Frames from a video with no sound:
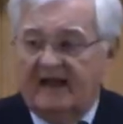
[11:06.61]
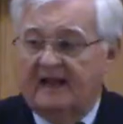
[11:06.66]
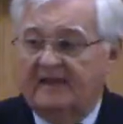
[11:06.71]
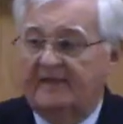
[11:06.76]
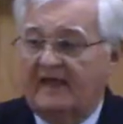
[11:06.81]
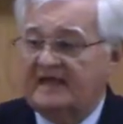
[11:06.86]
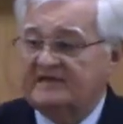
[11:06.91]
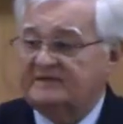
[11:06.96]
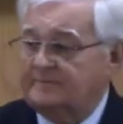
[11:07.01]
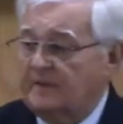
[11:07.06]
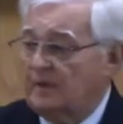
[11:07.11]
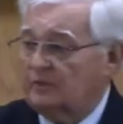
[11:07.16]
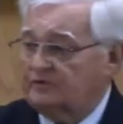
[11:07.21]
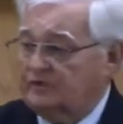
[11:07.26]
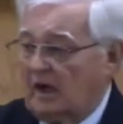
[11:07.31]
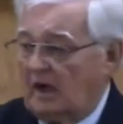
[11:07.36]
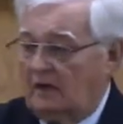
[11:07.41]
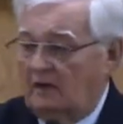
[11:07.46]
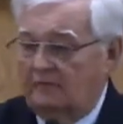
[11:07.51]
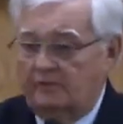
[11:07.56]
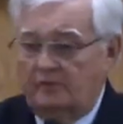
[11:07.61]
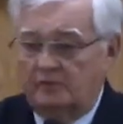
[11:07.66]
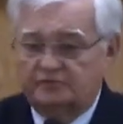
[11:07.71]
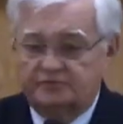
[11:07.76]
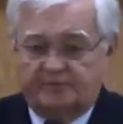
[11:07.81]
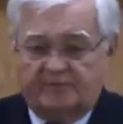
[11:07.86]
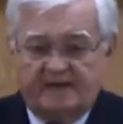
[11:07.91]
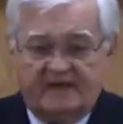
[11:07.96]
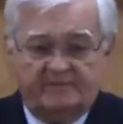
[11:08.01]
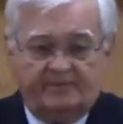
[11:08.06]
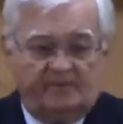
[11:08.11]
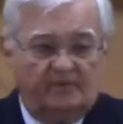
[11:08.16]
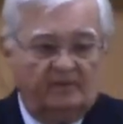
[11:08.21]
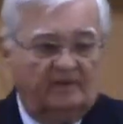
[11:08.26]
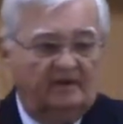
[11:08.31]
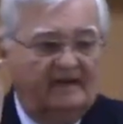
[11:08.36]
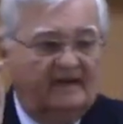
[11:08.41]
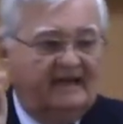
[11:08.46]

they spoke to all those people